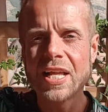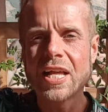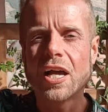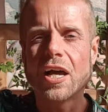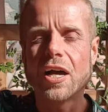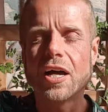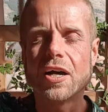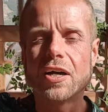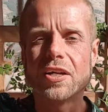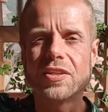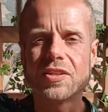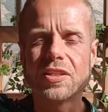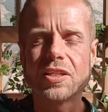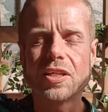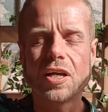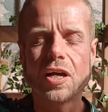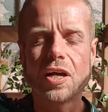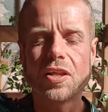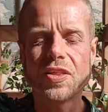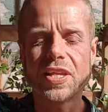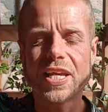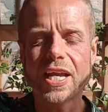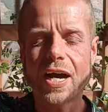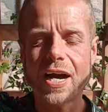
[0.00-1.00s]
and
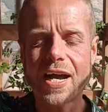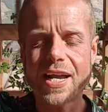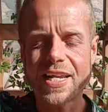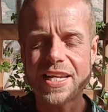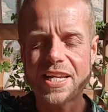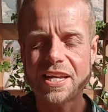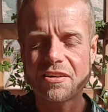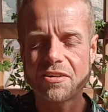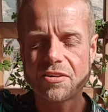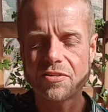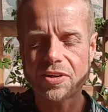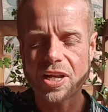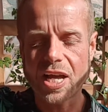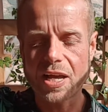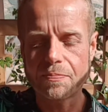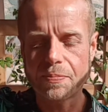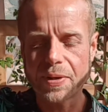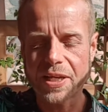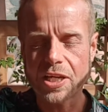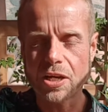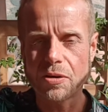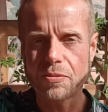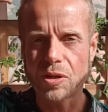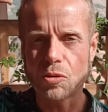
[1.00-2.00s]
the idea of like
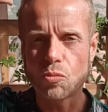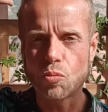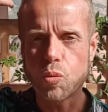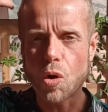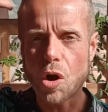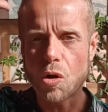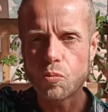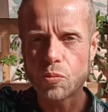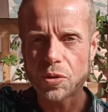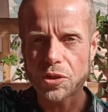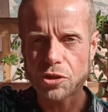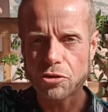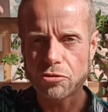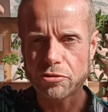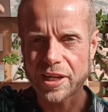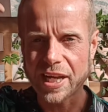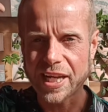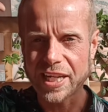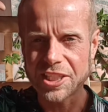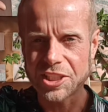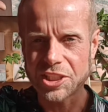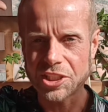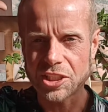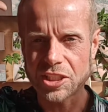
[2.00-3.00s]
becoming one with
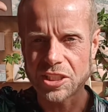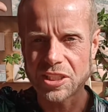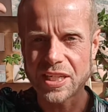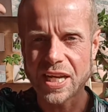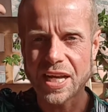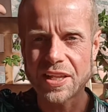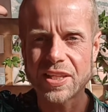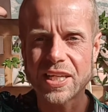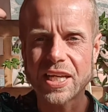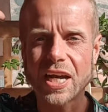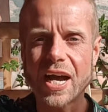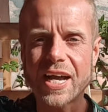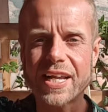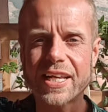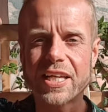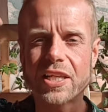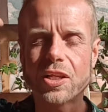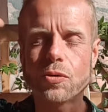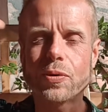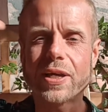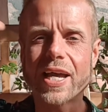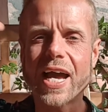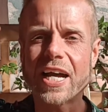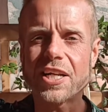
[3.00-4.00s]
creation, and the idea
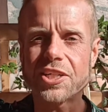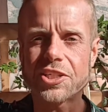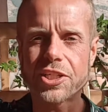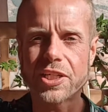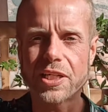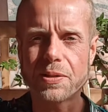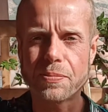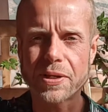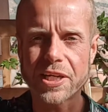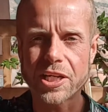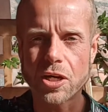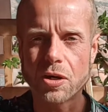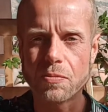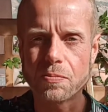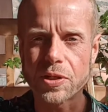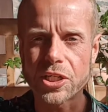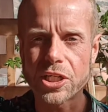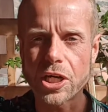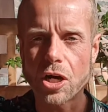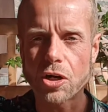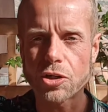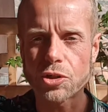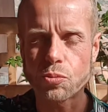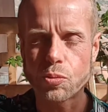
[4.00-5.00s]
that we actually become
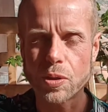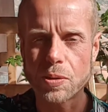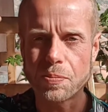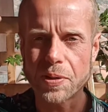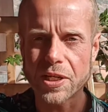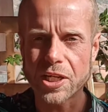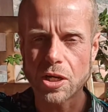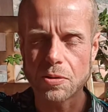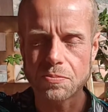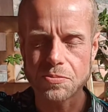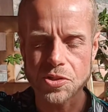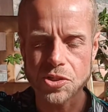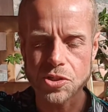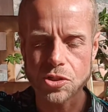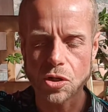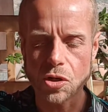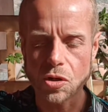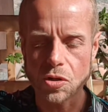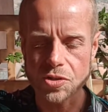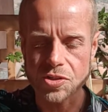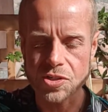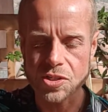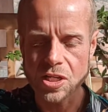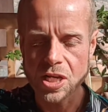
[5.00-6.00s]
God, we become
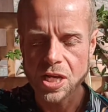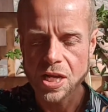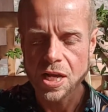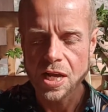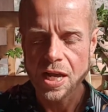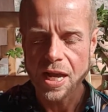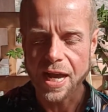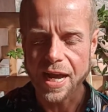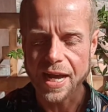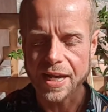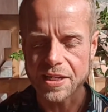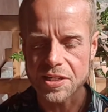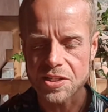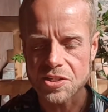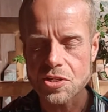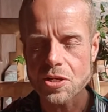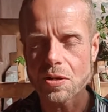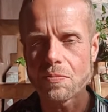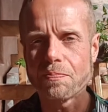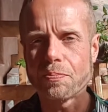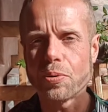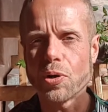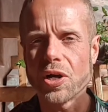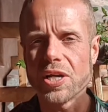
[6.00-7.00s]
source. And at
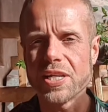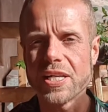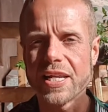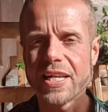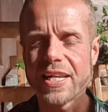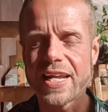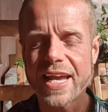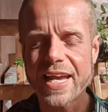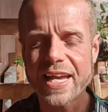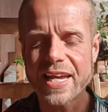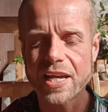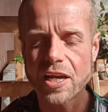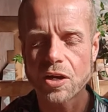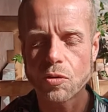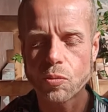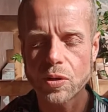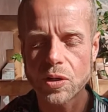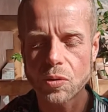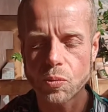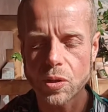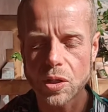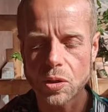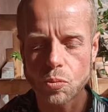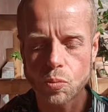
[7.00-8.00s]
some point in here,
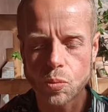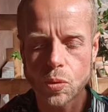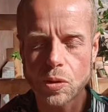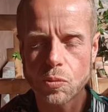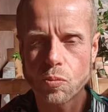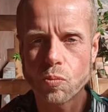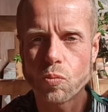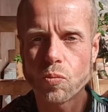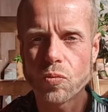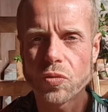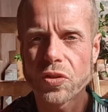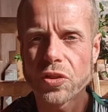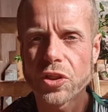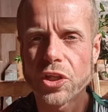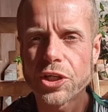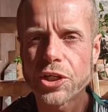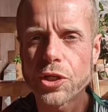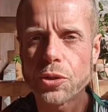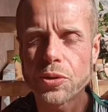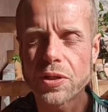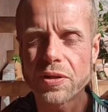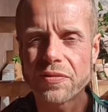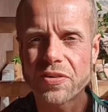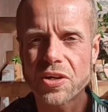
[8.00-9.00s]
the
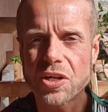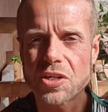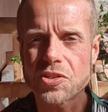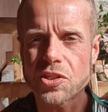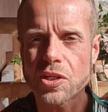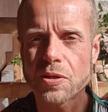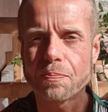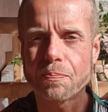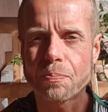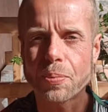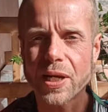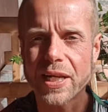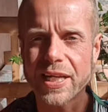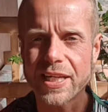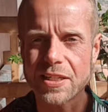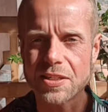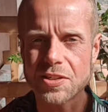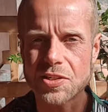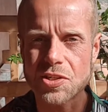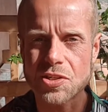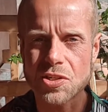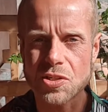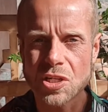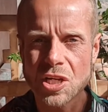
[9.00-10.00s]
universe
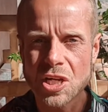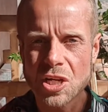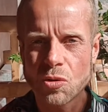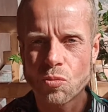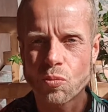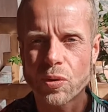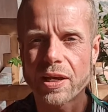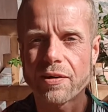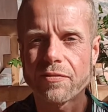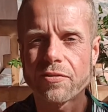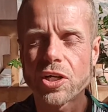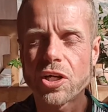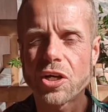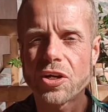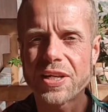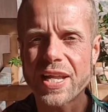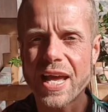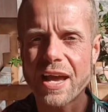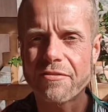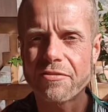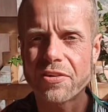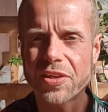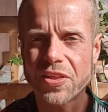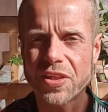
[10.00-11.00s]
completes. We have learned
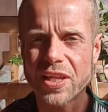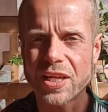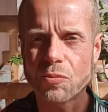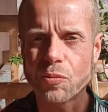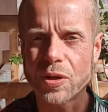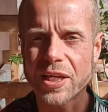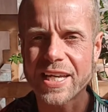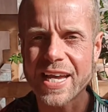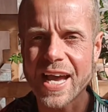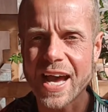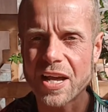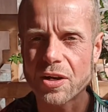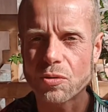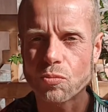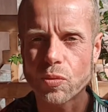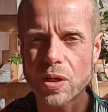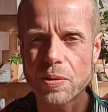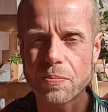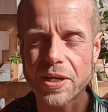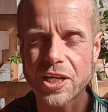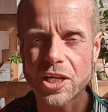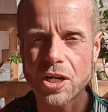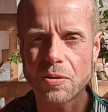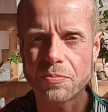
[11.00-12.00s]
everything we can. We
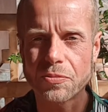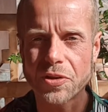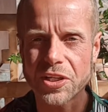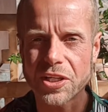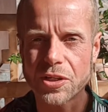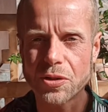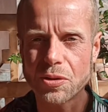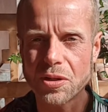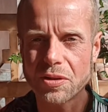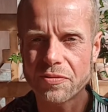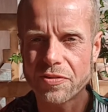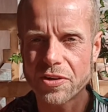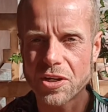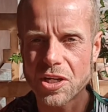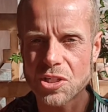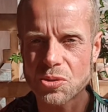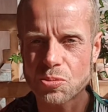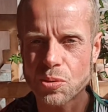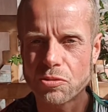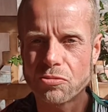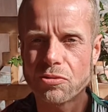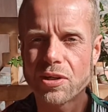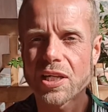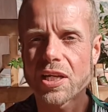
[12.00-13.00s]
become the universe.
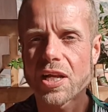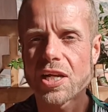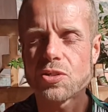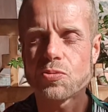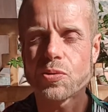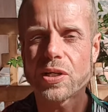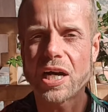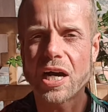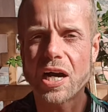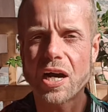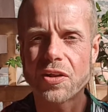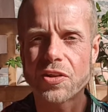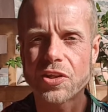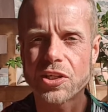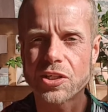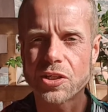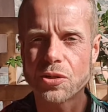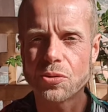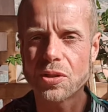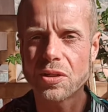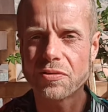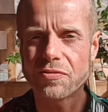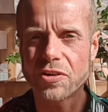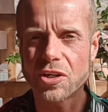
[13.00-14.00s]
We realize we are the
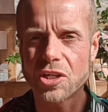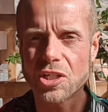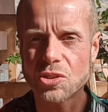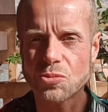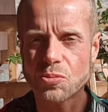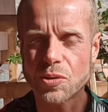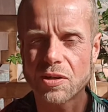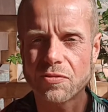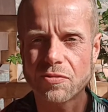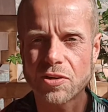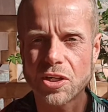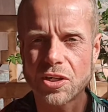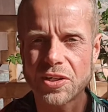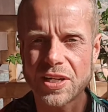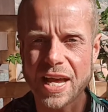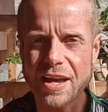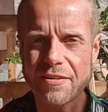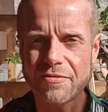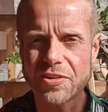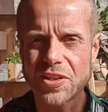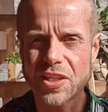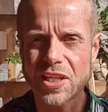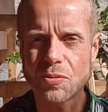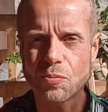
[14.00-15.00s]
universe. We have learned
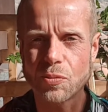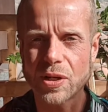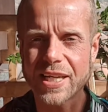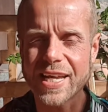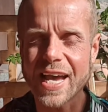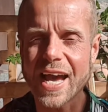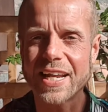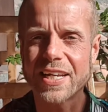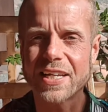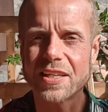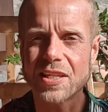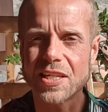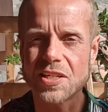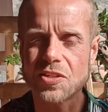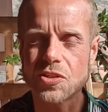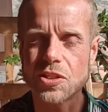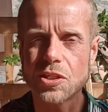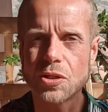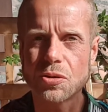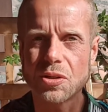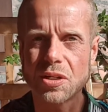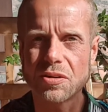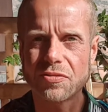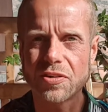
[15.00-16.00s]
everything we can in this
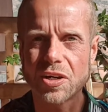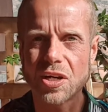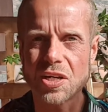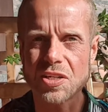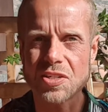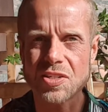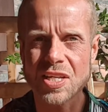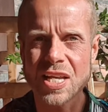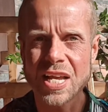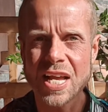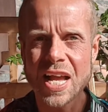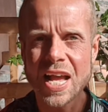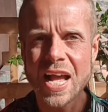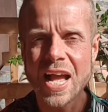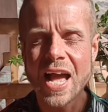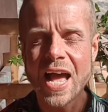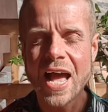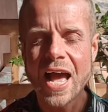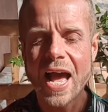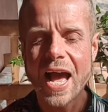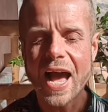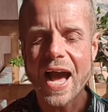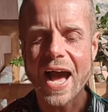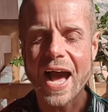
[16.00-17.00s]
universe.
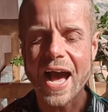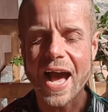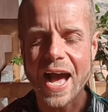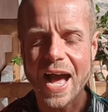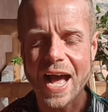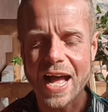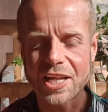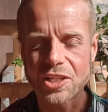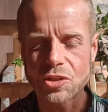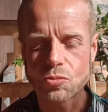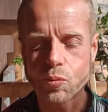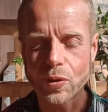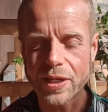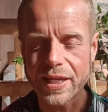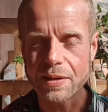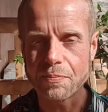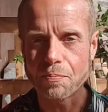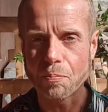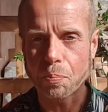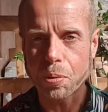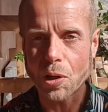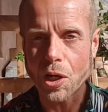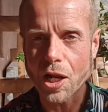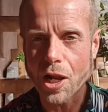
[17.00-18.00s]
And we
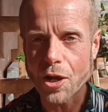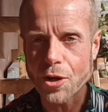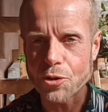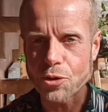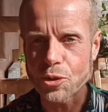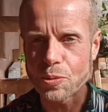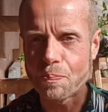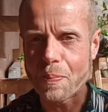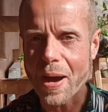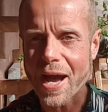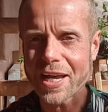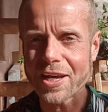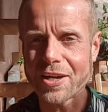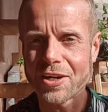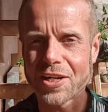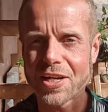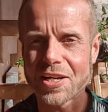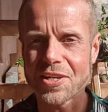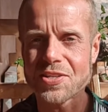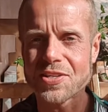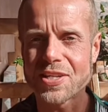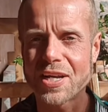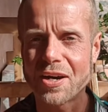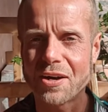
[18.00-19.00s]
implode back on
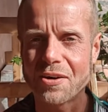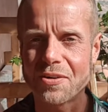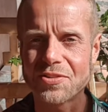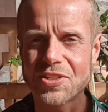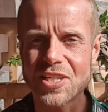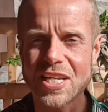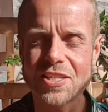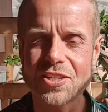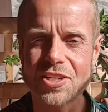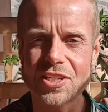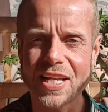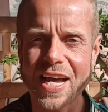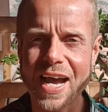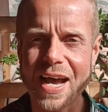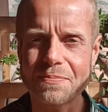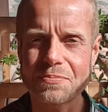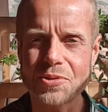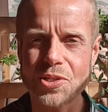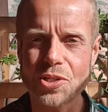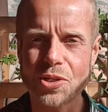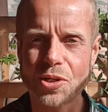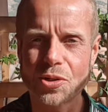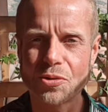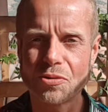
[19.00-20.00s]
ourselves into the
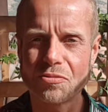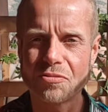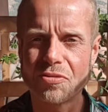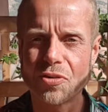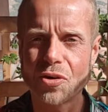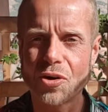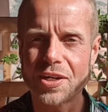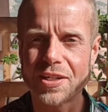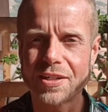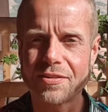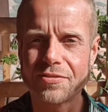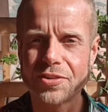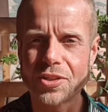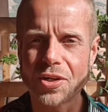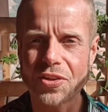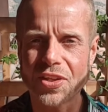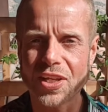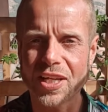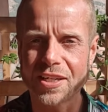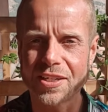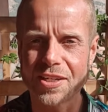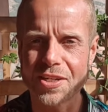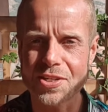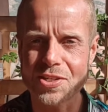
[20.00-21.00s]
absolute void of
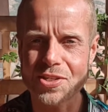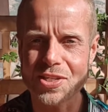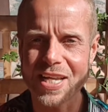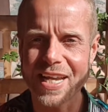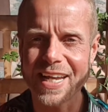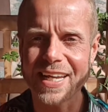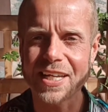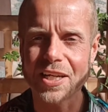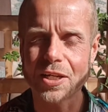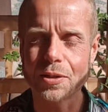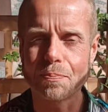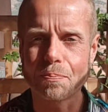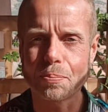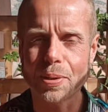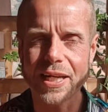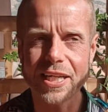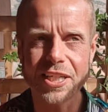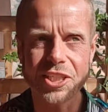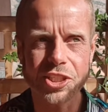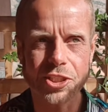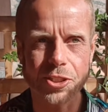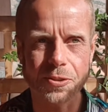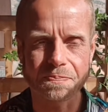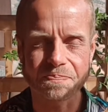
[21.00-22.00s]
nothingness in
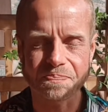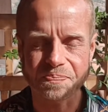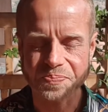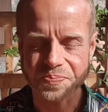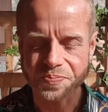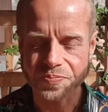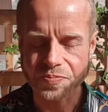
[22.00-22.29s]
completion,